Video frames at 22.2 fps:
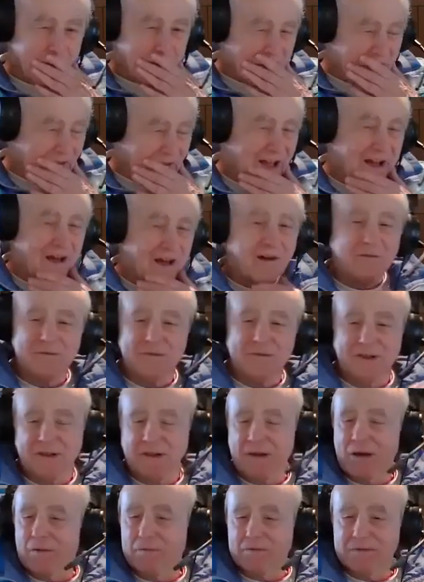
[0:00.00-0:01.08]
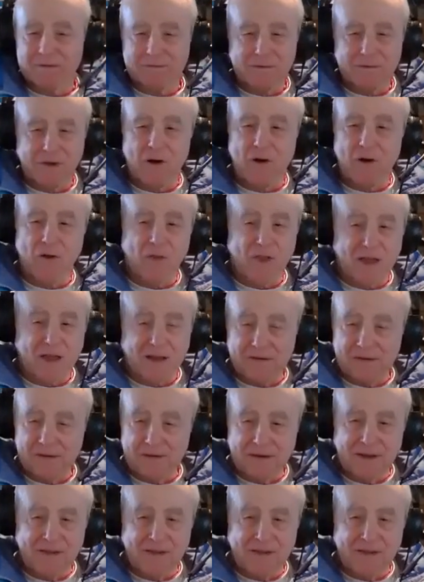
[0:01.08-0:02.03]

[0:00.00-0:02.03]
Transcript: Yeah. Yeah. Yeah. All that.